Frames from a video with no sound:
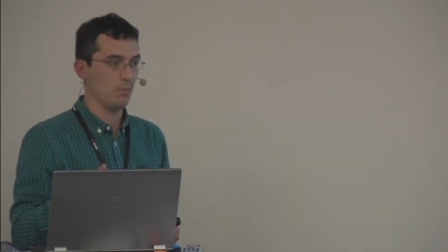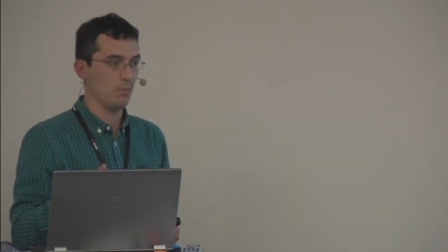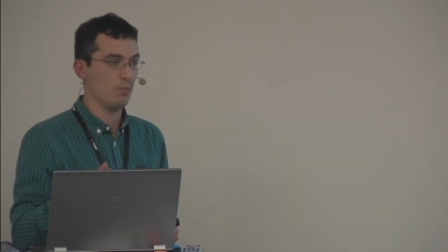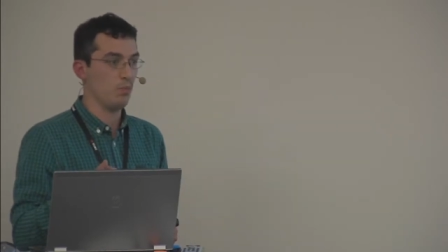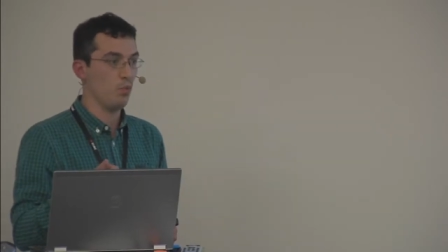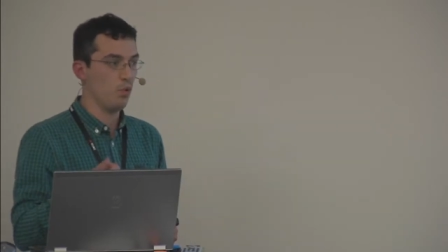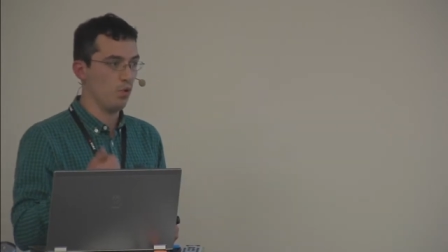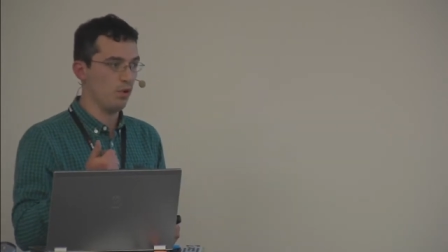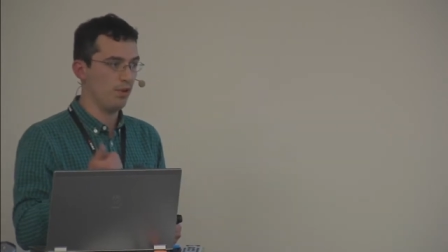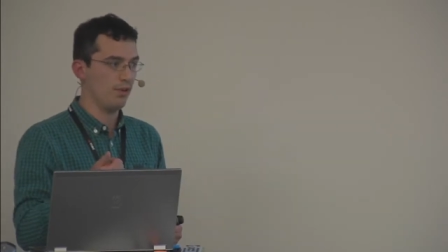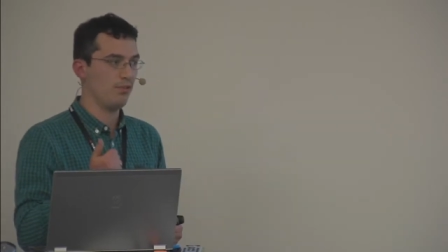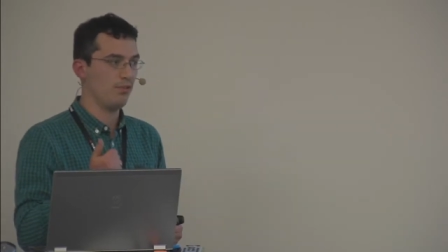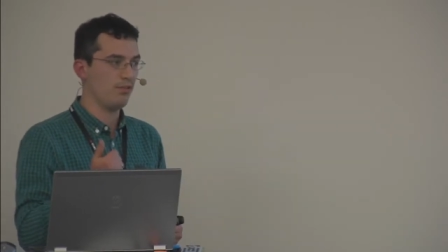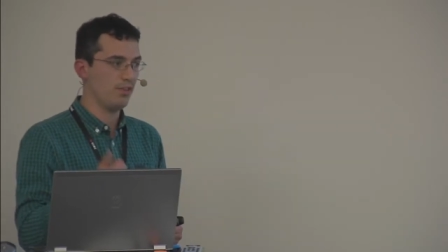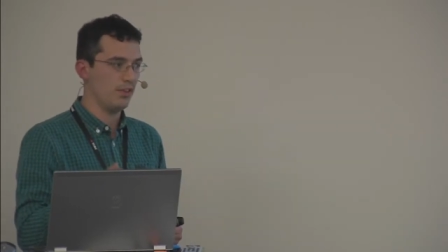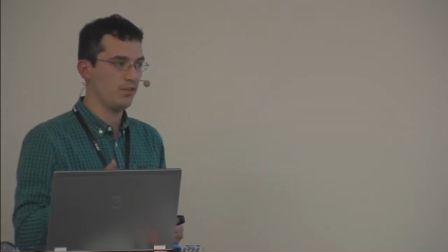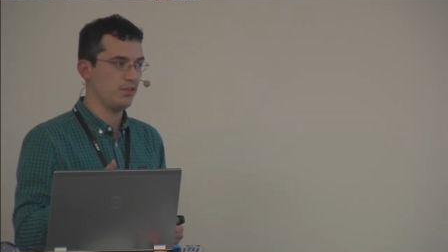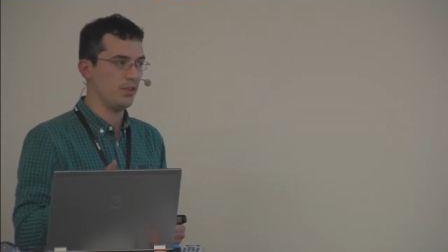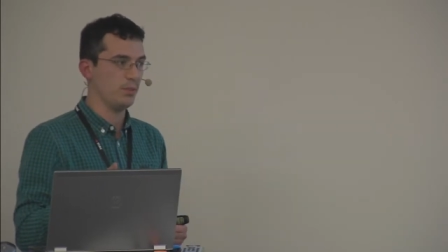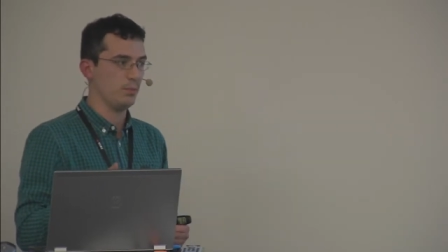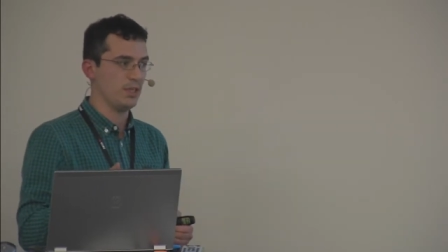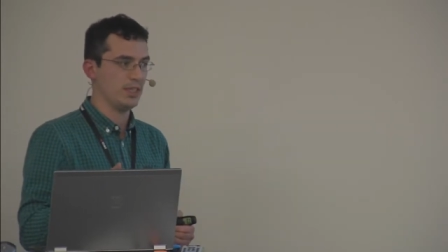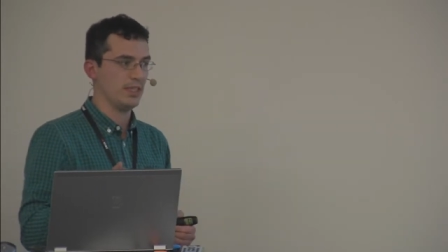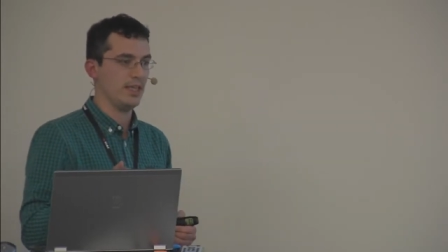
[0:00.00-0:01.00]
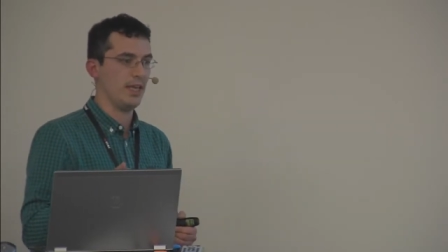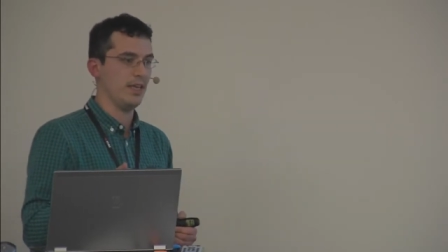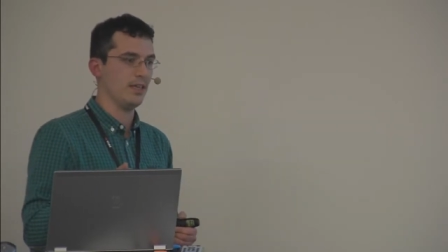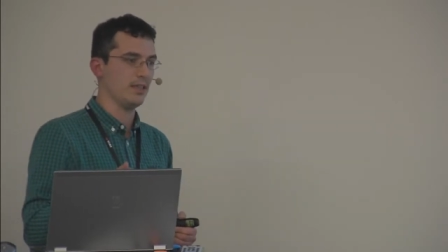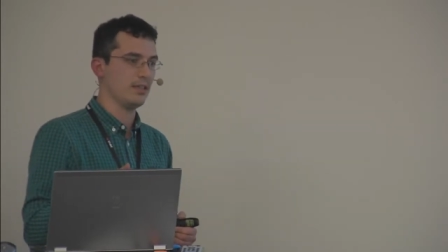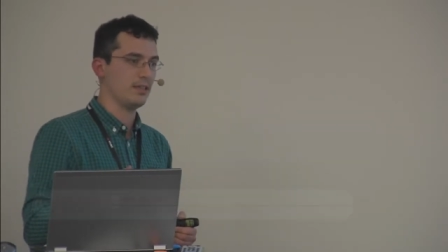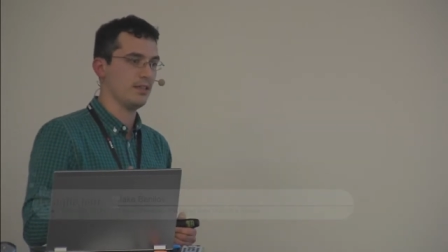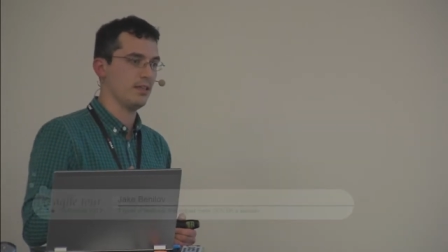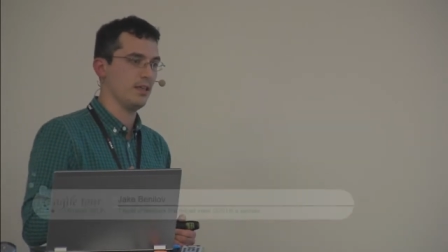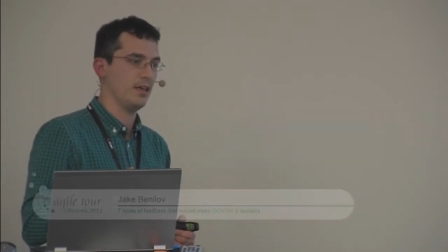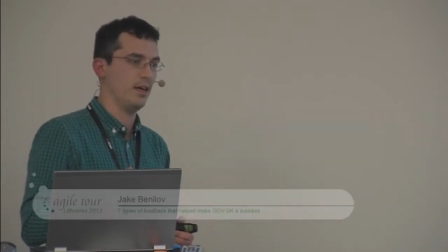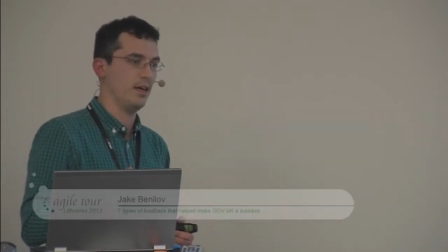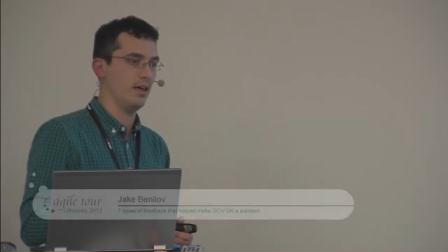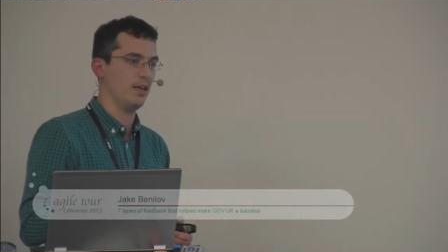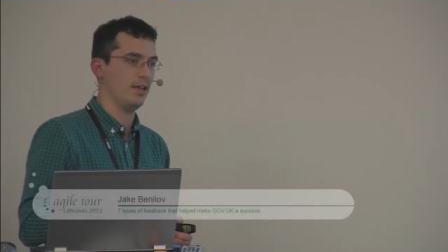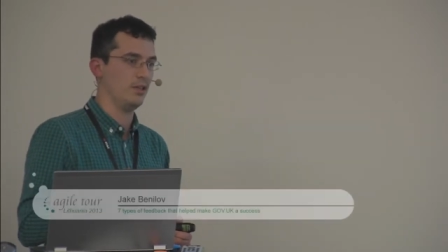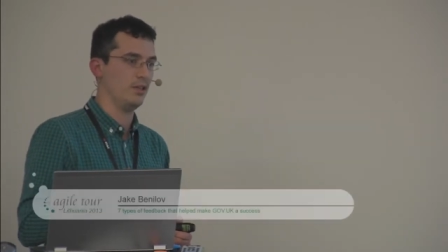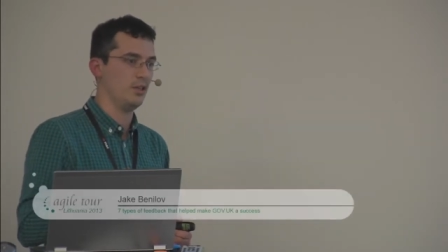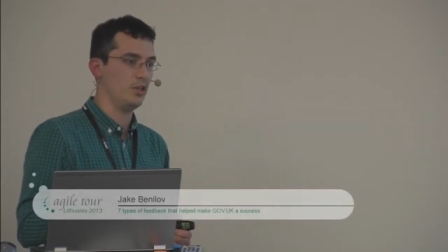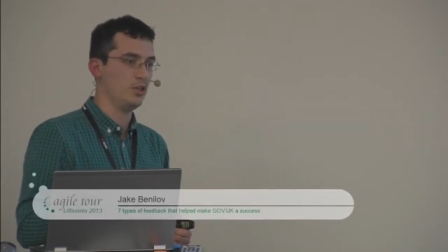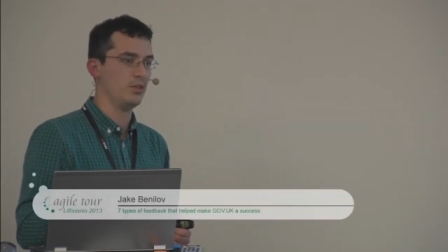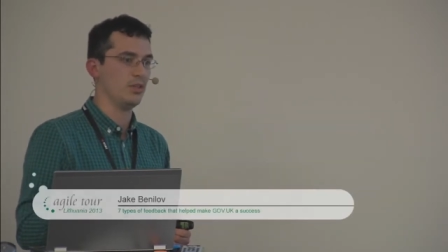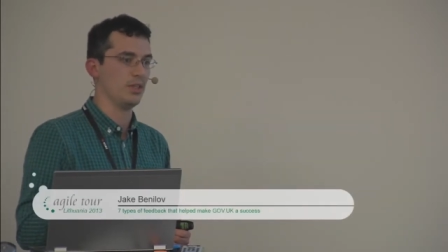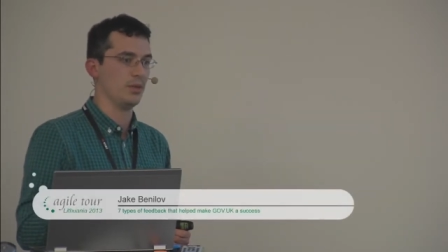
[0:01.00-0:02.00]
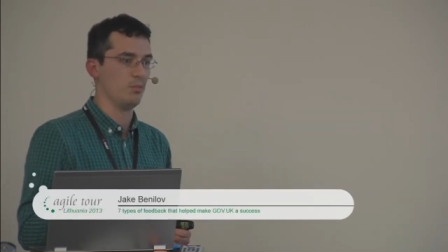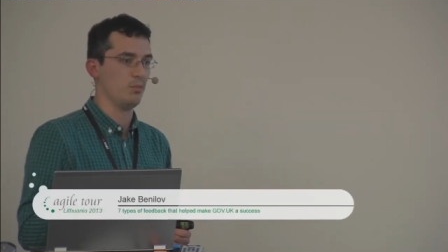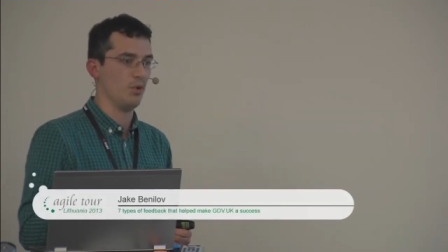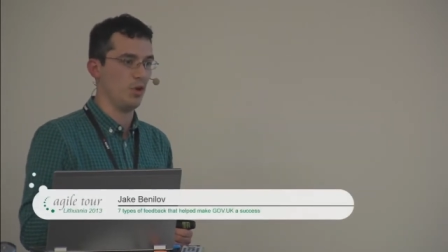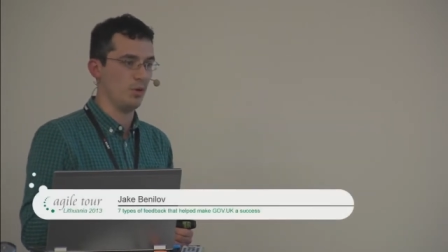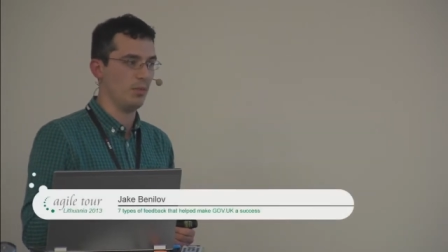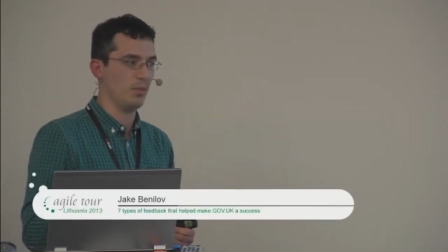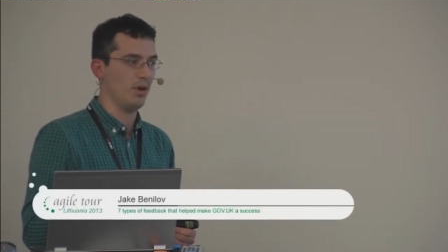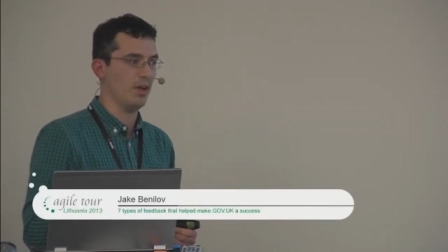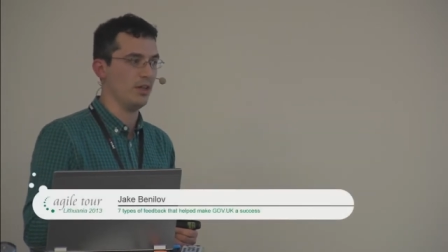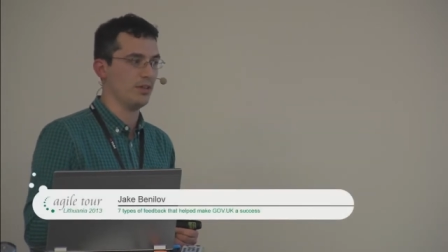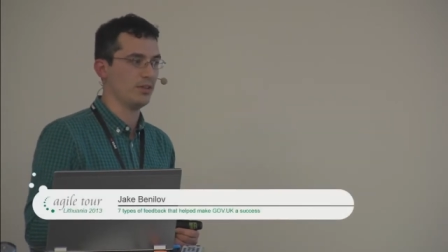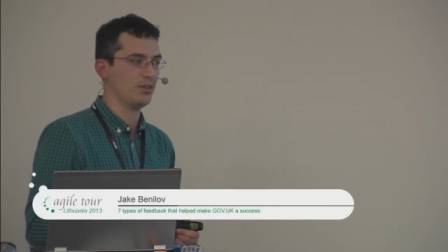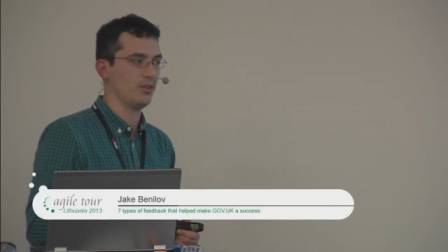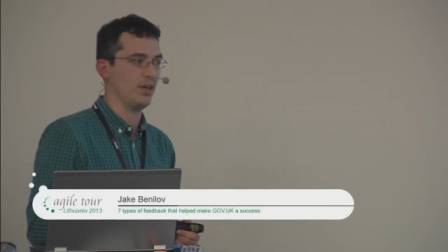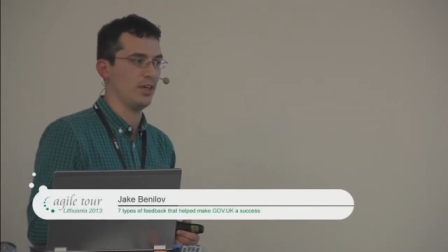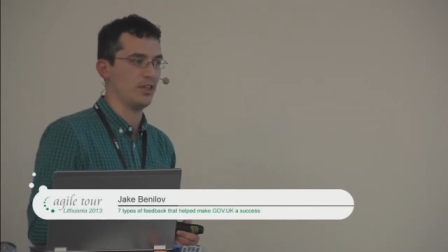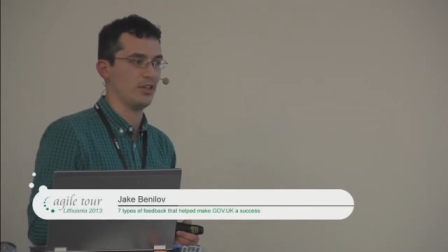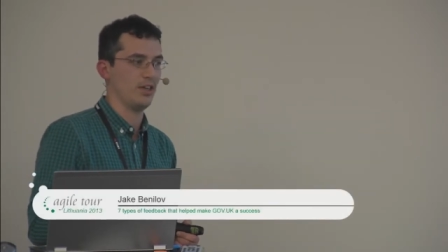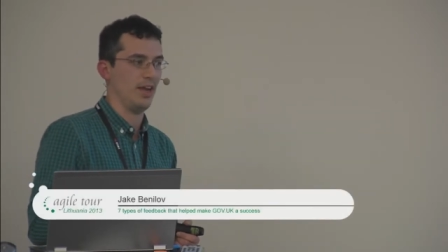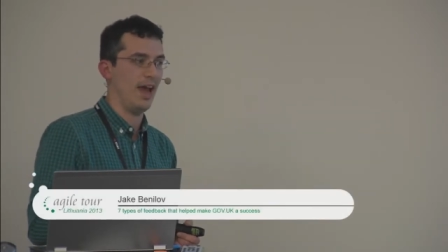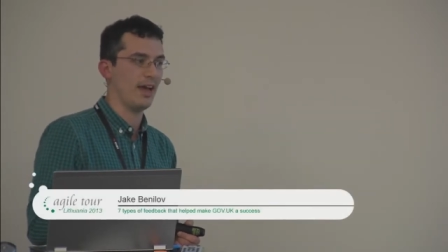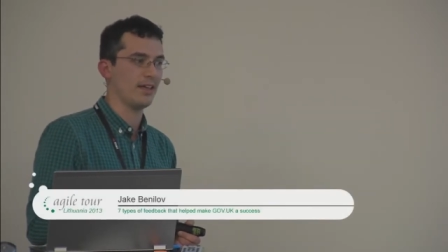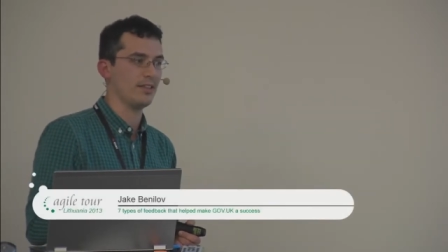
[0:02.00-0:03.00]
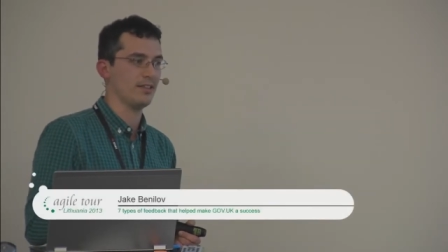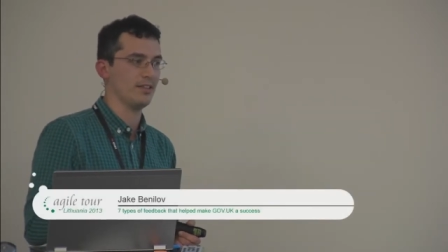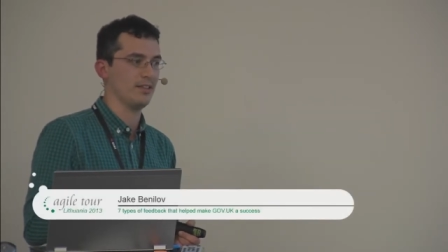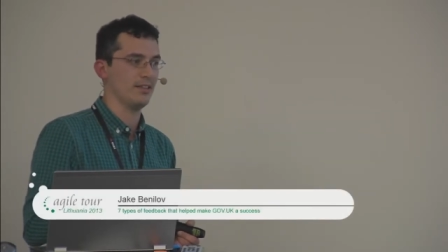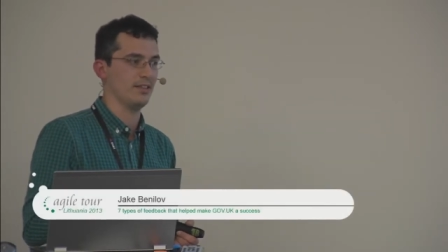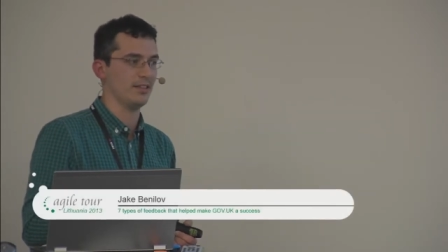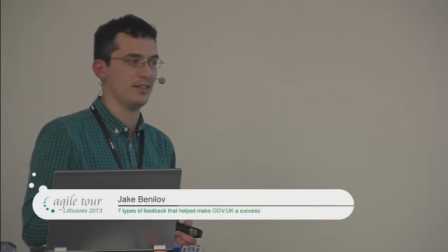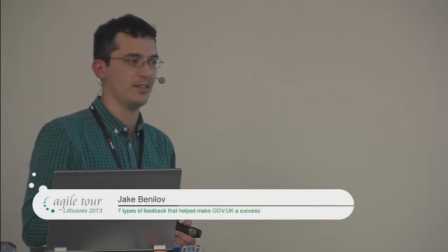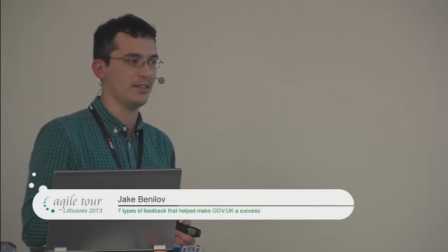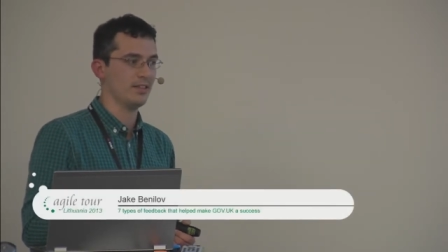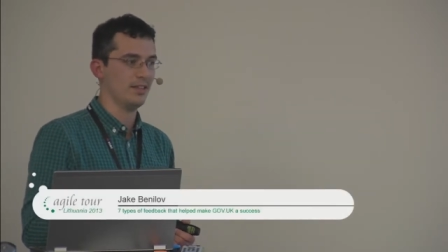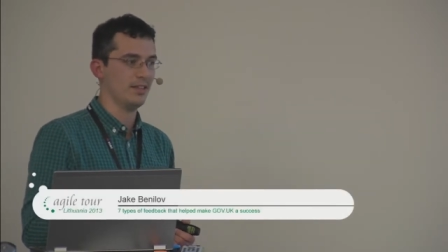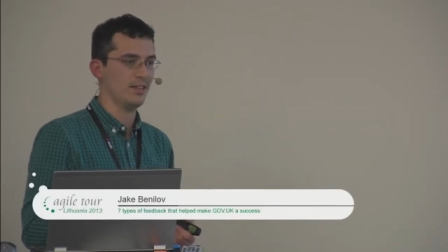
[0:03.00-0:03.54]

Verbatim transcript: More than 50% are using mobiles to actually access it.